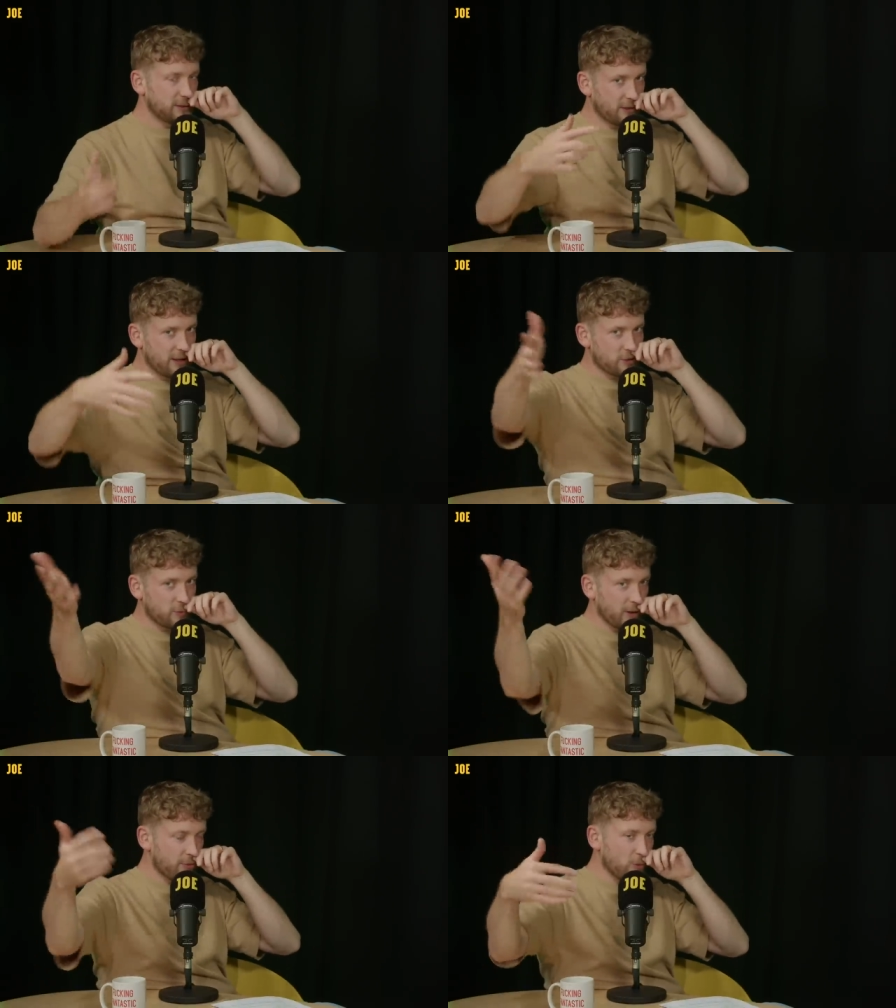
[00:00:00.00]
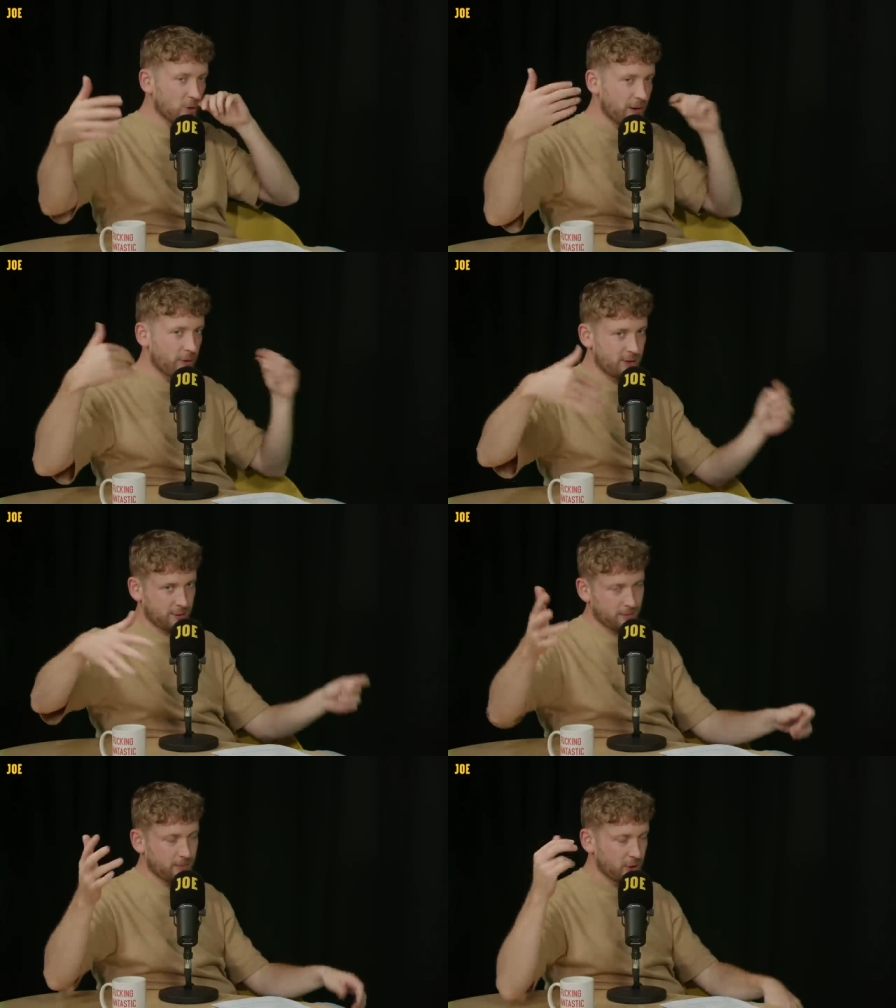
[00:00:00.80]
So they would walk that way. You
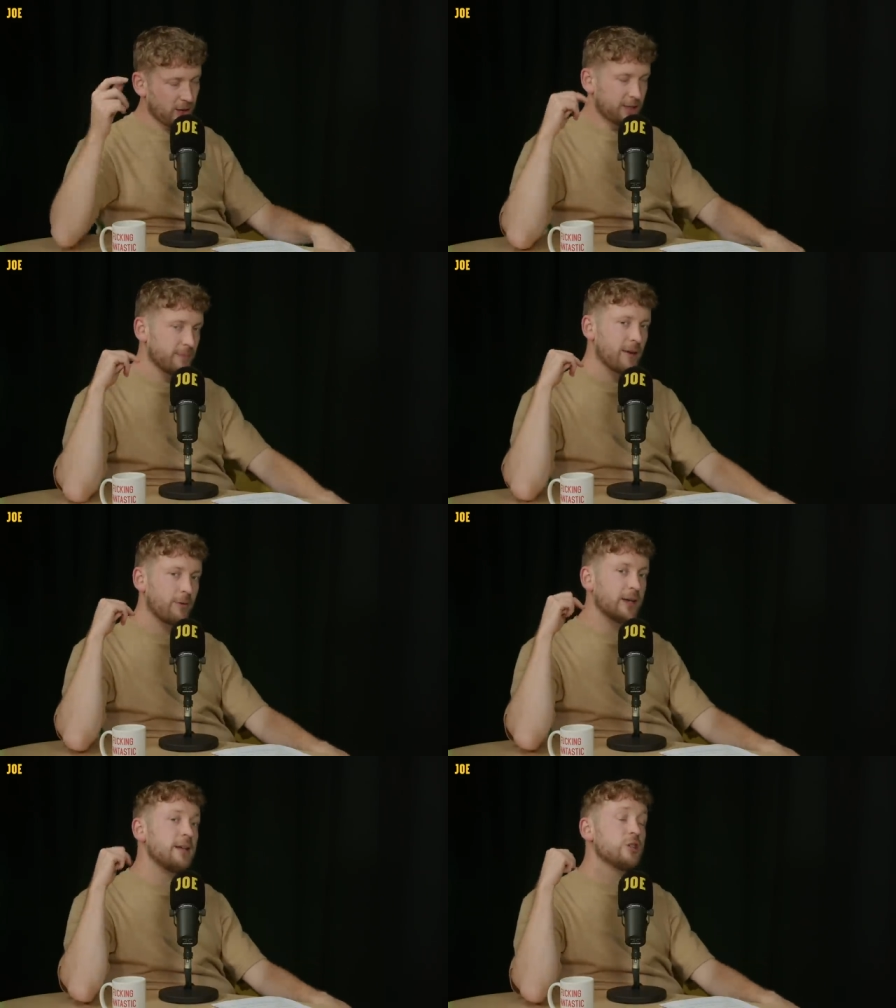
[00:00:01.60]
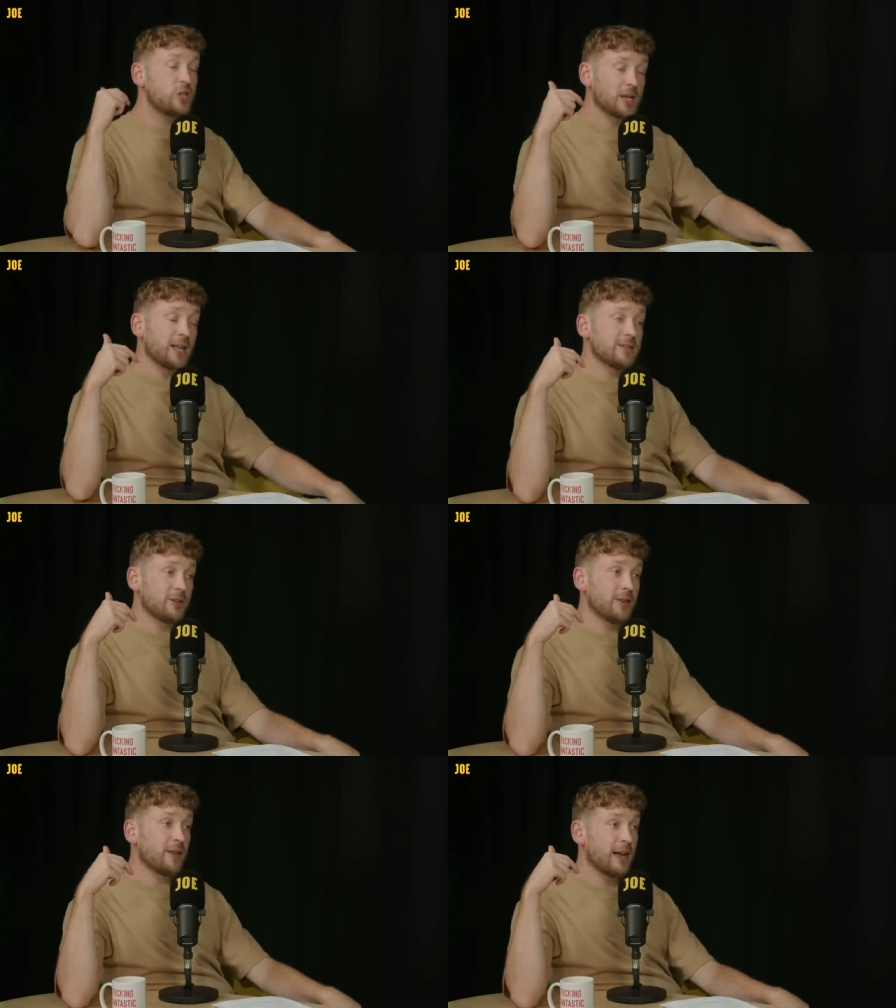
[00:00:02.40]
can herd them that way.
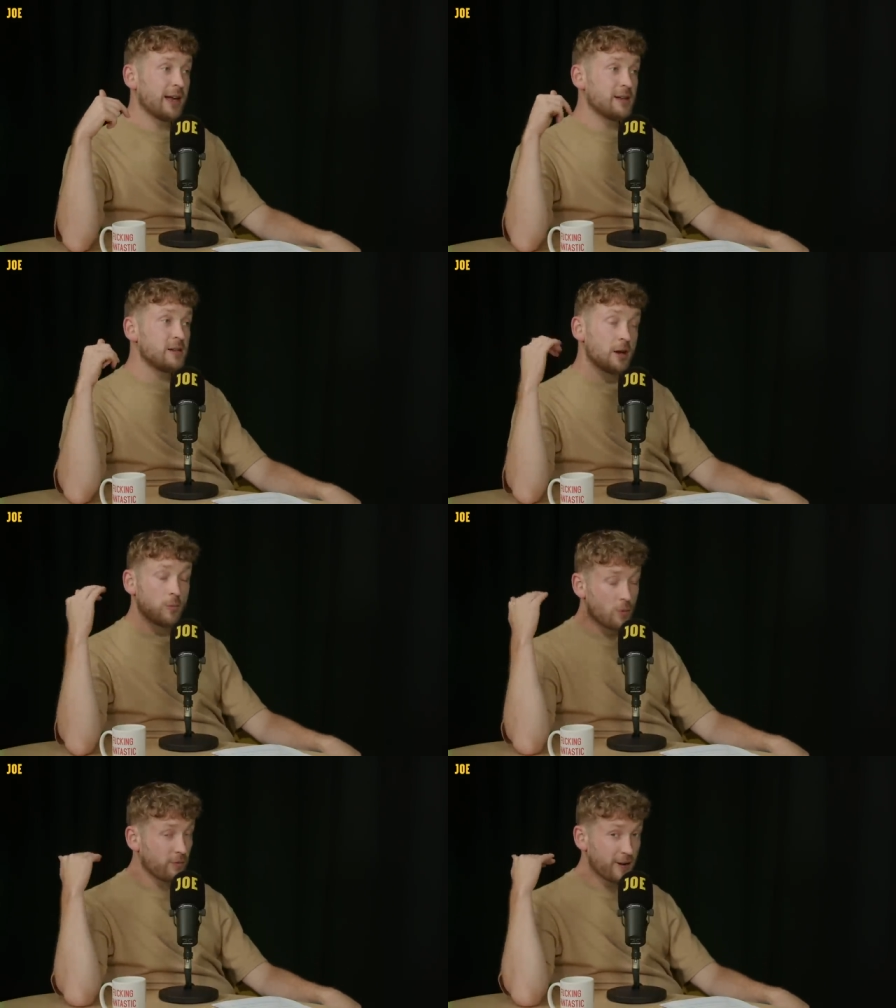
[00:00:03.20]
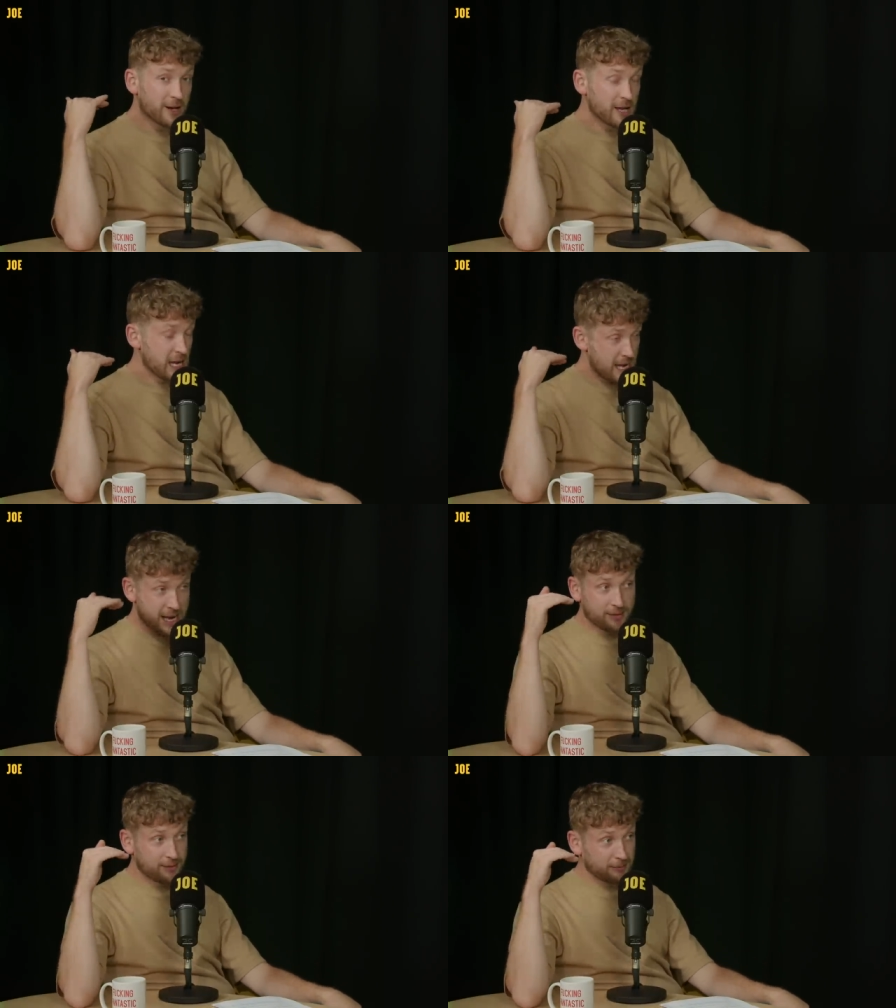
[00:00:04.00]
Chickens, on the other hand, will fucking eat
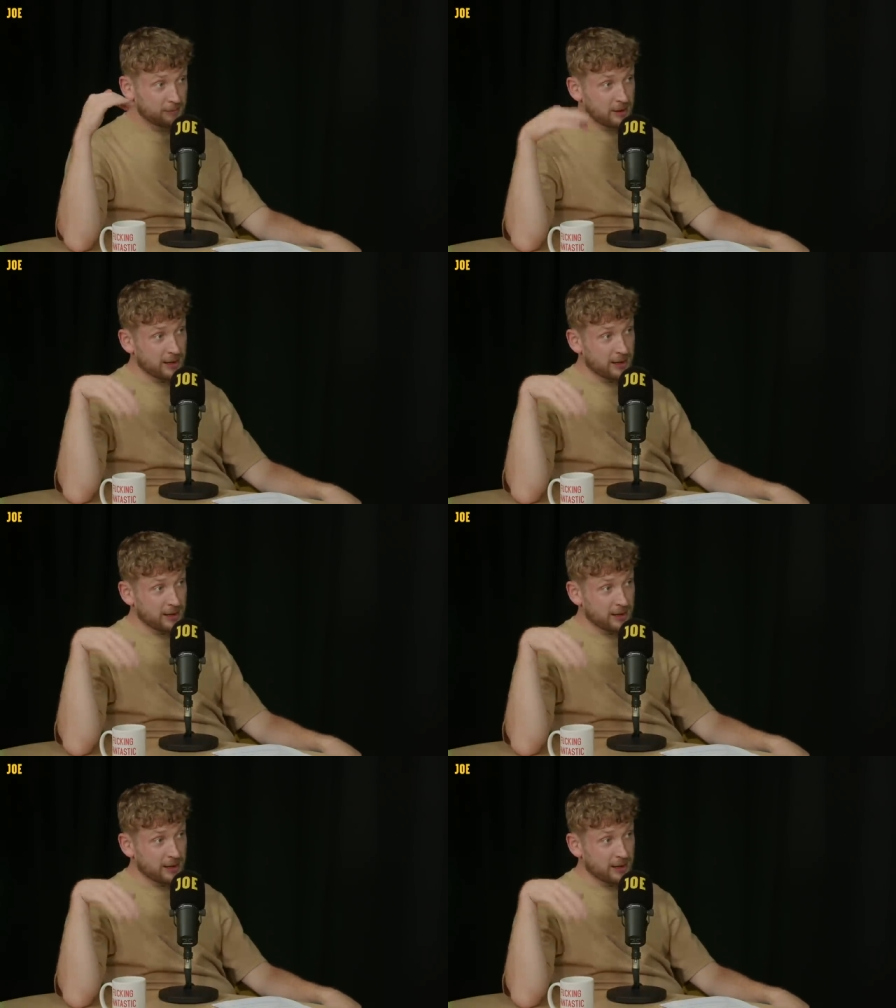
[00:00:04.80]
anything.